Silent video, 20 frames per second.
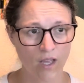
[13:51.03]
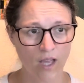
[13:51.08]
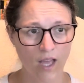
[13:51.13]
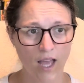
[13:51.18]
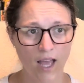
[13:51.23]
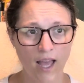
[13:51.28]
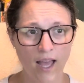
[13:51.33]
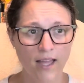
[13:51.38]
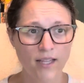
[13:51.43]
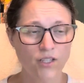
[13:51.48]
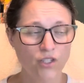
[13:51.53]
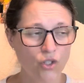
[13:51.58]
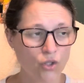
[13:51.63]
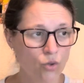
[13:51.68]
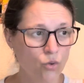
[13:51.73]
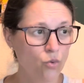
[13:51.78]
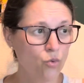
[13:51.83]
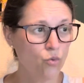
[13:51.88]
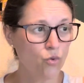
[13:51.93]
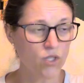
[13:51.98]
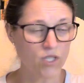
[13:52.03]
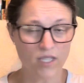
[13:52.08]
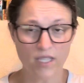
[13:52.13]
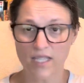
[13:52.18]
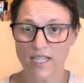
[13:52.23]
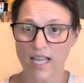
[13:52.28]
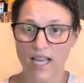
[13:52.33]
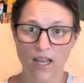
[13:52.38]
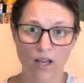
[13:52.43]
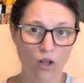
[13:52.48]
I do
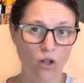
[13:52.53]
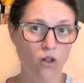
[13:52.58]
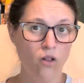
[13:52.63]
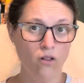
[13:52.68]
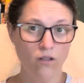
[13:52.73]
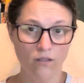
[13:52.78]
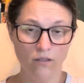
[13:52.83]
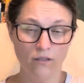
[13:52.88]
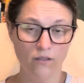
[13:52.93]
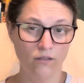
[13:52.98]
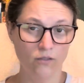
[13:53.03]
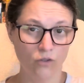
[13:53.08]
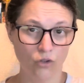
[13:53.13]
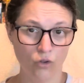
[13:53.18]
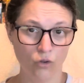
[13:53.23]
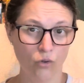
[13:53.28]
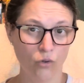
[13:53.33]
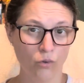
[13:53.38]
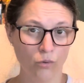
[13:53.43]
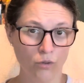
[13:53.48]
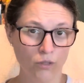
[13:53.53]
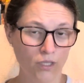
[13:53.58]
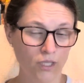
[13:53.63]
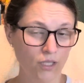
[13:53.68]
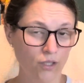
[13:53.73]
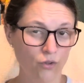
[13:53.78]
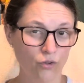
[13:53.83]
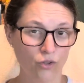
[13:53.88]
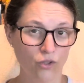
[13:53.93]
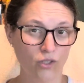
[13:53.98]
sell jewelry.
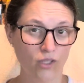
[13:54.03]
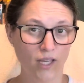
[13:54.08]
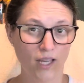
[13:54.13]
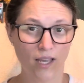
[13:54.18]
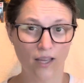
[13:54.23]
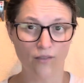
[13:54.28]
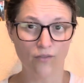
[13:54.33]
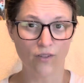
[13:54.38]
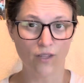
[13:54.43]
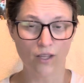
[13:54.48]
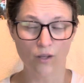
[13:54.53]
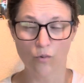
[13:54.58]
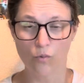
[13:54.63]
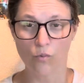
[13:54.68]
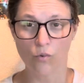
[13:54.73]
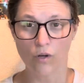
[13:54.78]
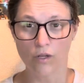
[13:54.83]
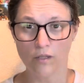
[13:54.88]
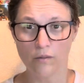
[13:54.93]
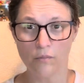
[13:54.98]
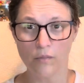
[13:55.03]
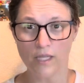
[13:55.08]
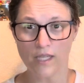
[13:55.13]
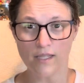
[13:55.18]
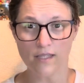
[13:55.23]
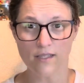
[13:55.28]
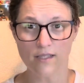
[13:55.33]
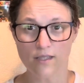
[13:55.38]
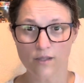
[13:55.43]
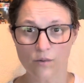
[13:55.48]
Usually I have like 1
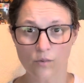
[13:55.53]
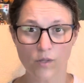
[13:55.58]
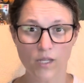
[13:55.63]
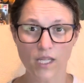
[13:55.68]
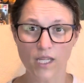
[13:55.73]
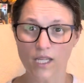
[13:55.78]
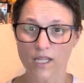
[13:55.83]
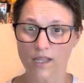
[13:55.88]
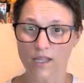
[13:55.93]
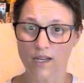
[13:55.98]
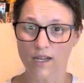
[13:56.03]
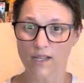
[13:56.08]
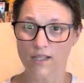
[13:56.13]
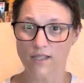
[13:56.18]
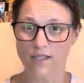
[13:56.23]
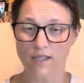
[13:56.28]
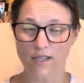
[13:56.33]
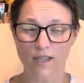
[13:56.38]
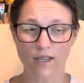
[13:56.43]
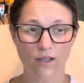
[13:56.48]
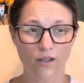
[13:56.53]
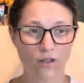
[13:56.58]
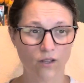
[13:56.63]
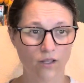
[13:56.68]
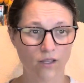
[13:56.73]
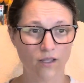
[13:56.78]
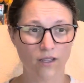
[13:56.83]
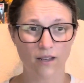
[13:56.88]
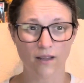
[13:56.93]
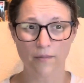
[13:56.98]
piece a week that I
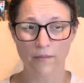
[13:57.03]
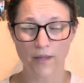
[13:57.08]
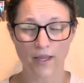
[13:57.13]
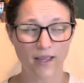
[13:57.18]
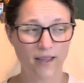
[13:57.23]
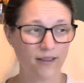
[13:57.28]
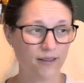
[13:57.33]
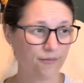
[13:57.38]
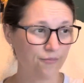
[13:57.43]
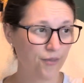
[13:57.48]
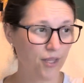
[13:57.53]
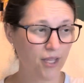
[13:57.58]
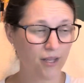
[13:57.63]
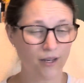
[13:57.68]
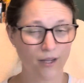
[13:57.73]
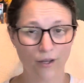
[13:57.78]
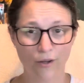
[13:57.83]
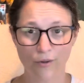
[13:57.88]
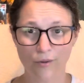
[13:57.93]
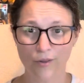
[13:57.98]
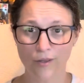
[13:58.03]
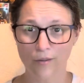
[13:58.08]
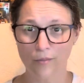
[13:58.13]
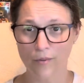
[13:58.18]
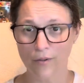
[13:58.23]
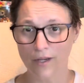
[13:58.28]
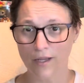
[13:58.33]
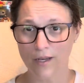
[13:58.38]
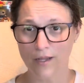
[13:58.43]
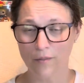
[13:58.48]
sell and I make, you know, the
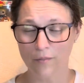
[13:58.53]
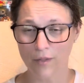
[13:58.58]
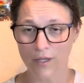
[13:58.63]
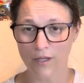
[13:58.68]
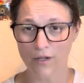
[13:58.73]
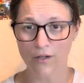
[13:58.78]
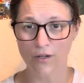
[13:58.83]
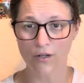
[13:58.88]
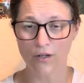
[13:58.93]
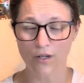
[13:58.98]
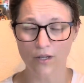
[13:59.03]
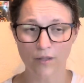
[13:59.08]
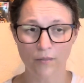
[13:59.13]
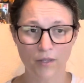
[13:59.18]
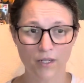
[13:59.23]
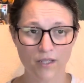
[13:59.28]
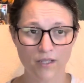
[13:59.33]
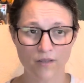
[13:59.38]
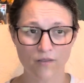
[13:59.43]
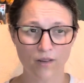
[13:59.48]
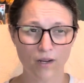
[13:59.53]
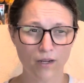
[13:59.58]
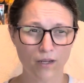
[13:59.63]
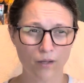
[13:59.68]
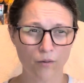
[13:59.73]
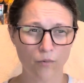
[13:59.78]
bread and butter on, but it's very